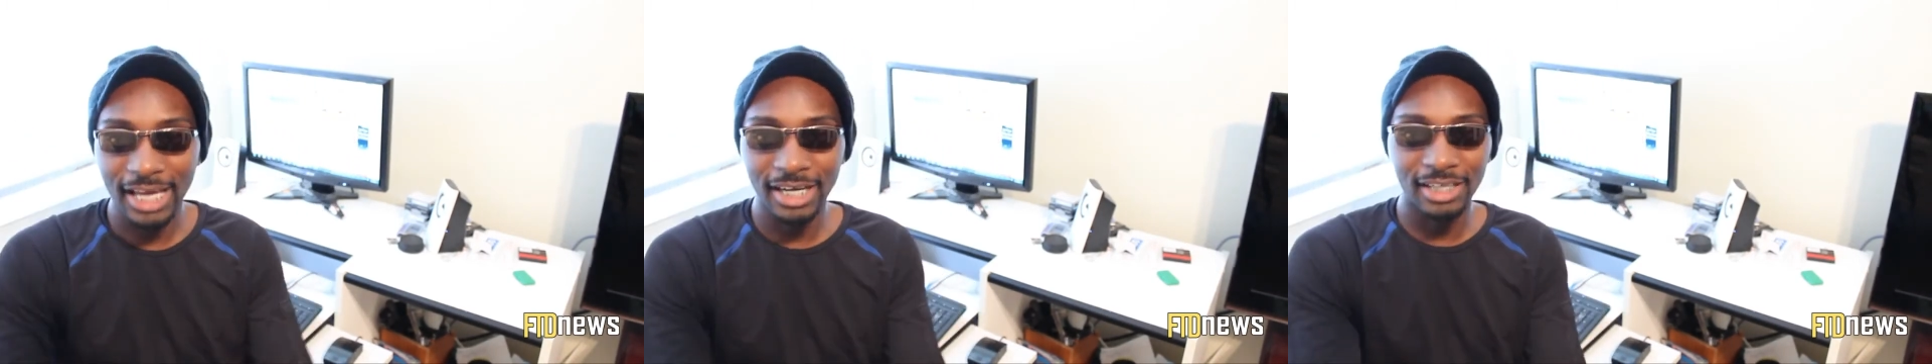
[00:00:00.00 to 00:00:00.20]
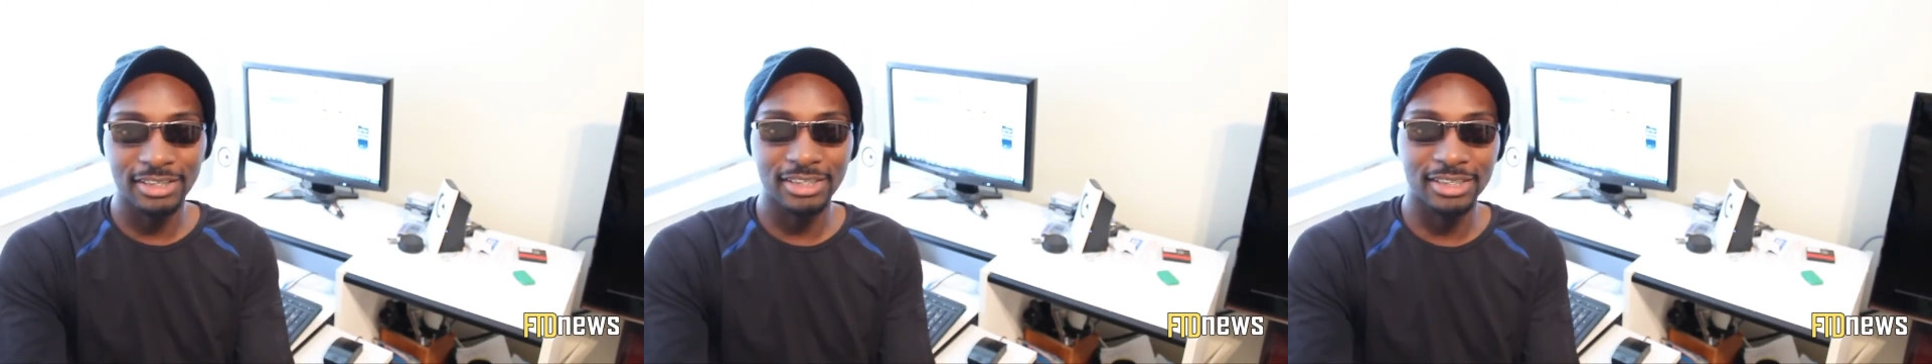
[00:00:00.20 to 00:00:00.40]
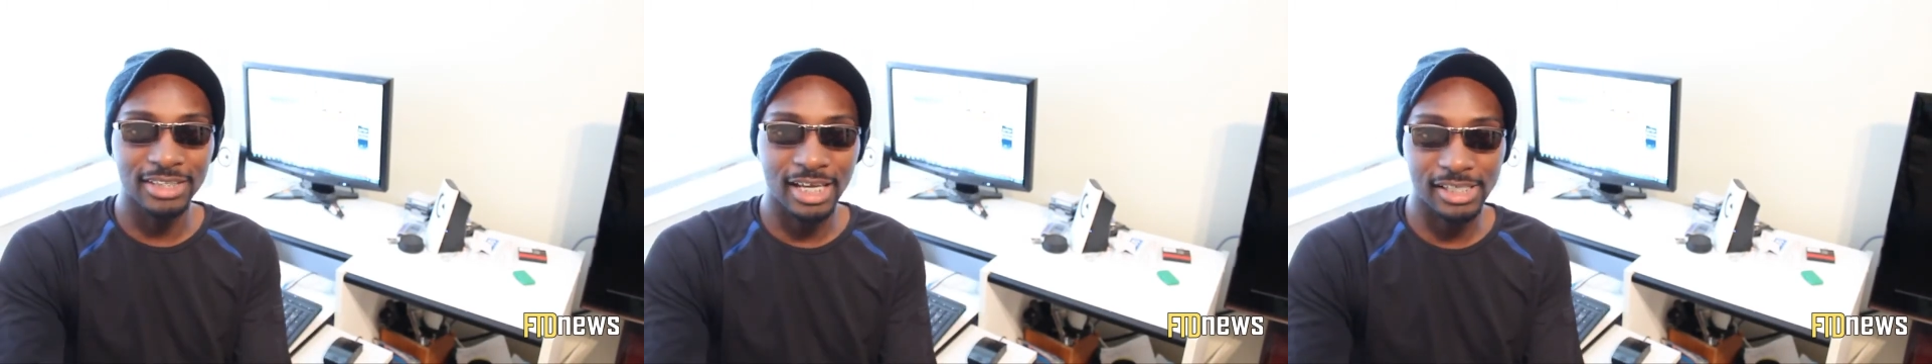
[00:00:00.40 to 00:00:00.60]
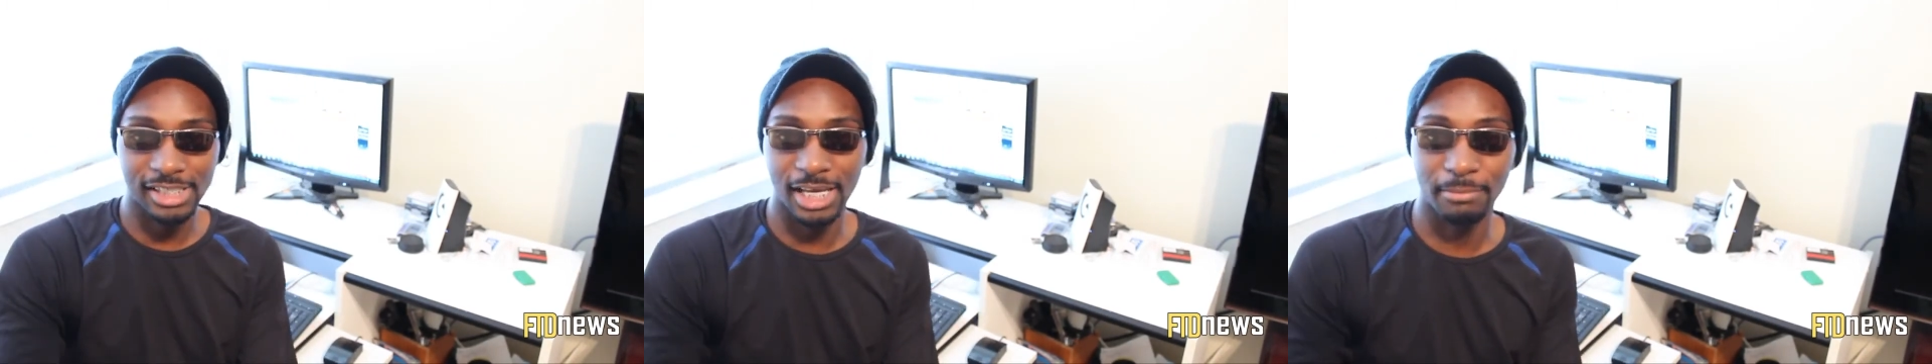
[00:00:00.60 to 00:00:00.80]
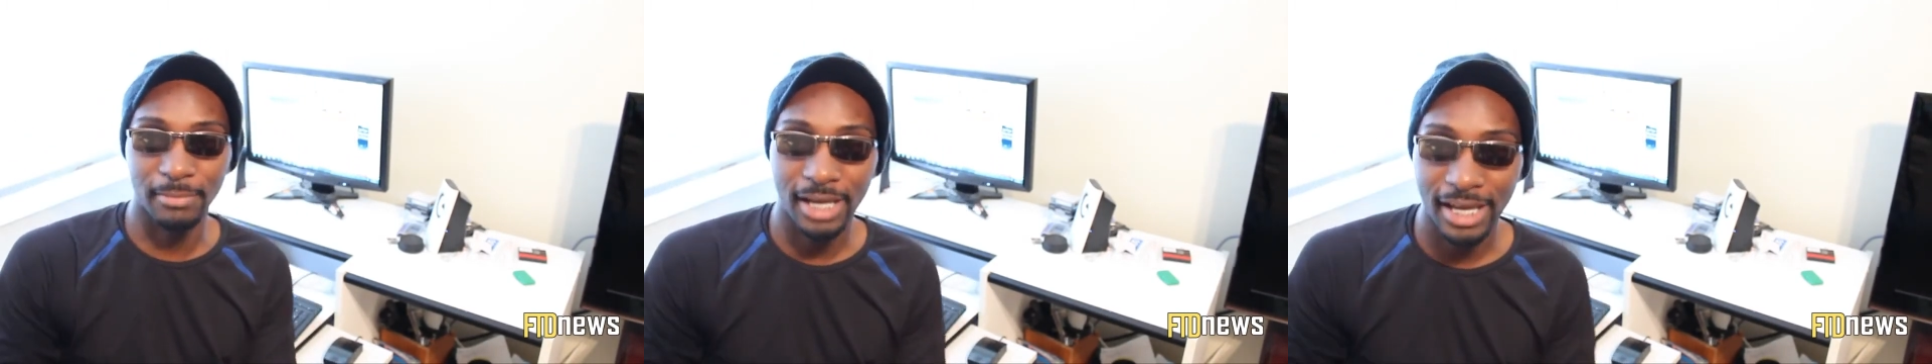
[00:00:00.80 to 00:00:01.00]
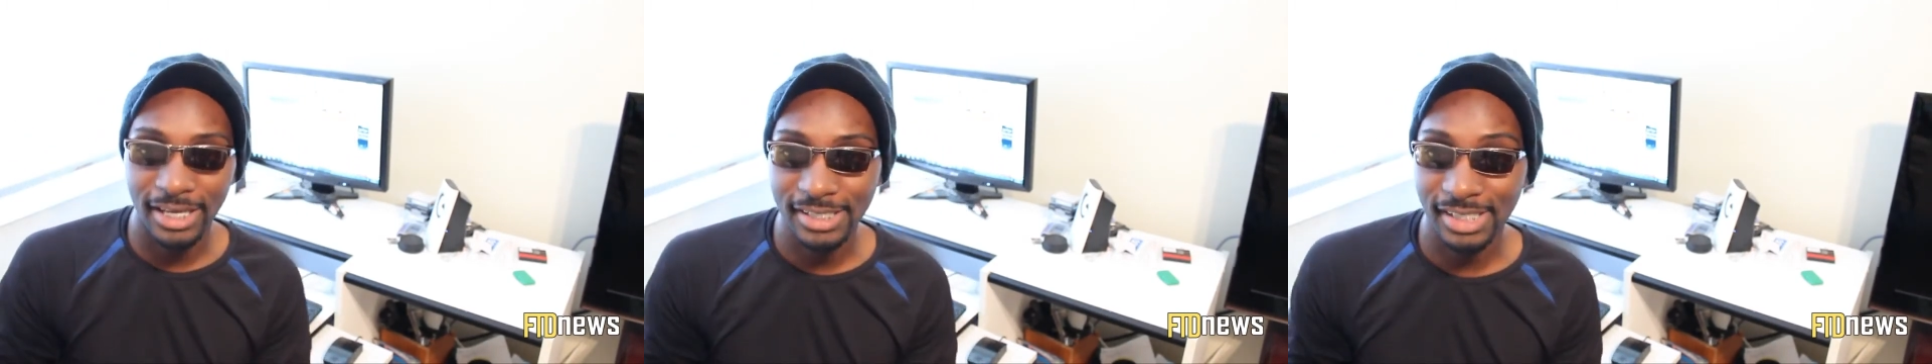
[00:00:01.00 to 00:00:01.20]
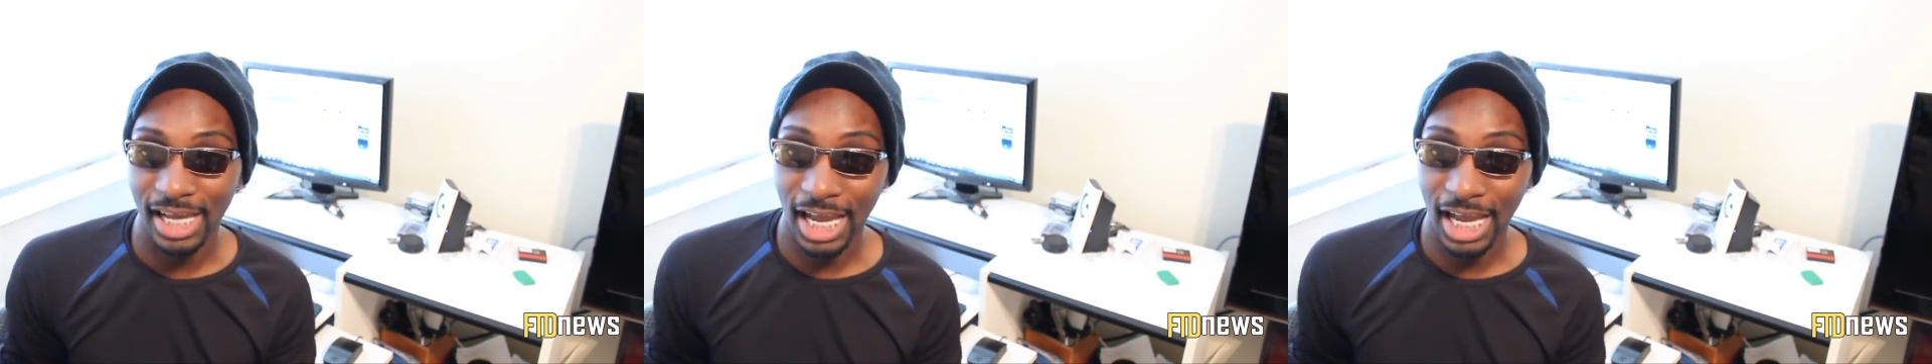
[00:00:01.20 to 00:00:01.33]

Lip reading: And until next time, guys,